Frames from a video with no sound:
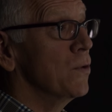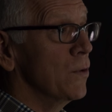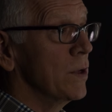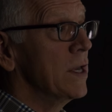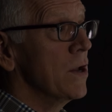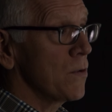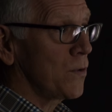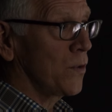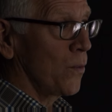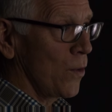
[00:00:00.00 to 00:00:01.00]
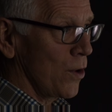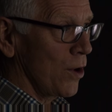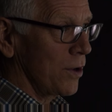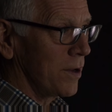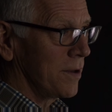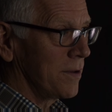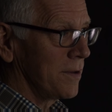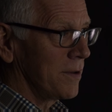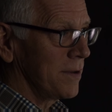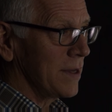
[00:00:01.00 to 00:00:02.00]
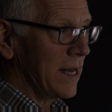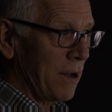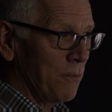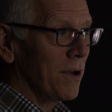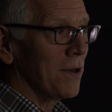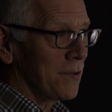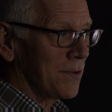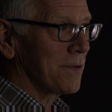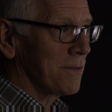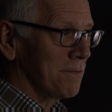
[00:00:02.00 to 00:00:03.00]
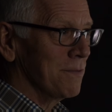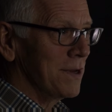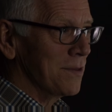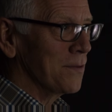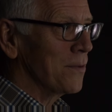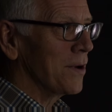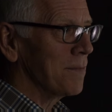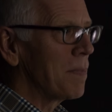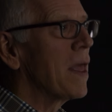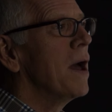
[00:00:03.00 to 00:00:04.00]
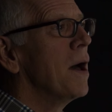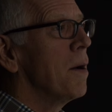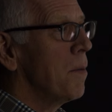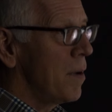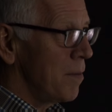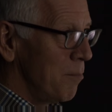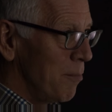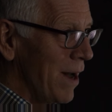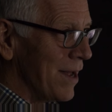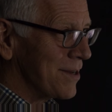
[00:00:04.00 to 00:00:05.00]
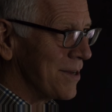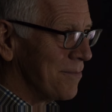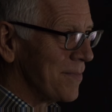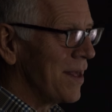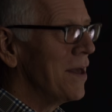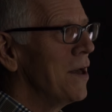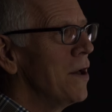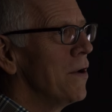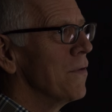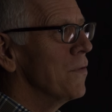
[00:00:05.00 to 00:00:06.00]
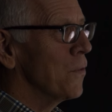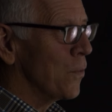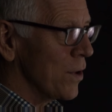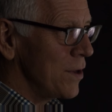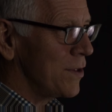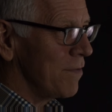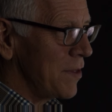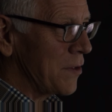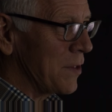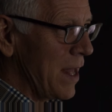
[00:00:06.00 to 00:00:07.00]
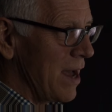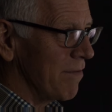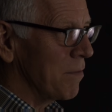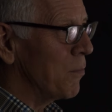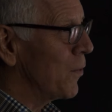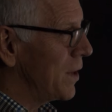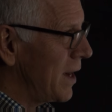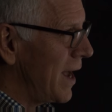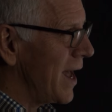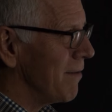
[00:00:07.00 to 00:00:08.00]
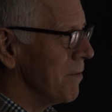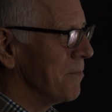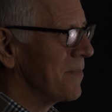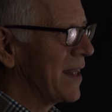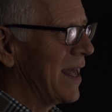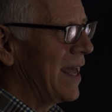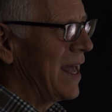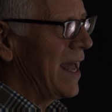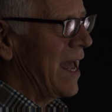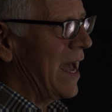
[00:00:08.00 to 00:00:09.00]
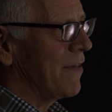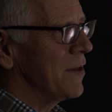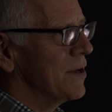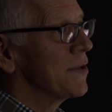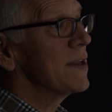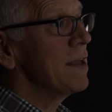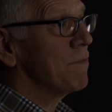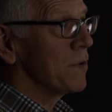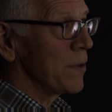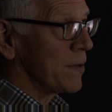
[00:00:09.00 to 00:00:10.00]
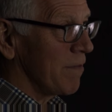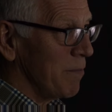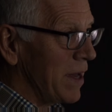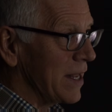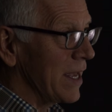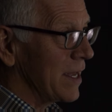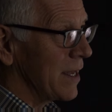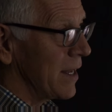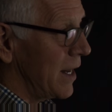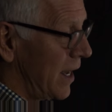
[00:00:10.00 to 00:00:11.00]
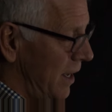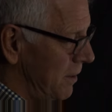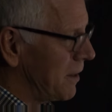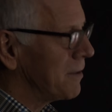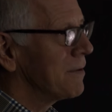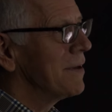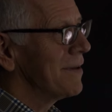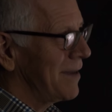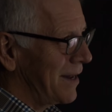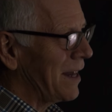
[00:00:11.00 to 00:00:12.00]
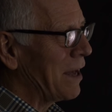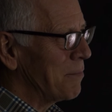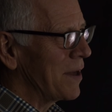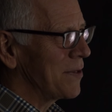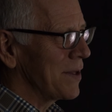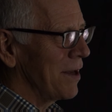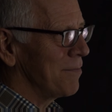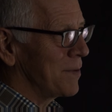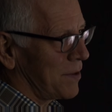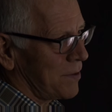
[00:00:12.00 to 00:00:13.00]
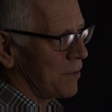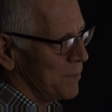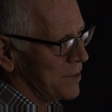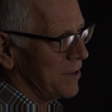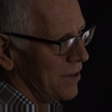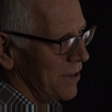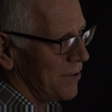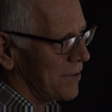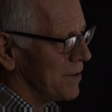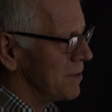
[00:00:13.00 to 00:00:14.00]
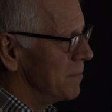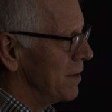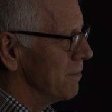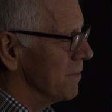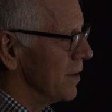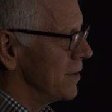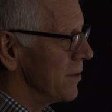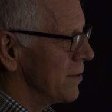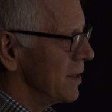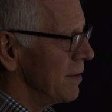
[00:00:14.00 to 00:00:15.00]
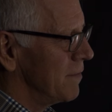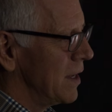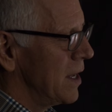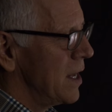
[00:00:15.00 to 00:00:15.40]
who hears the word, and I was reading the word, but the worries of this life, and boy did I have them, and the deceitfulness of money, and I had allowed myself, because I was a materialist, to be really deceived,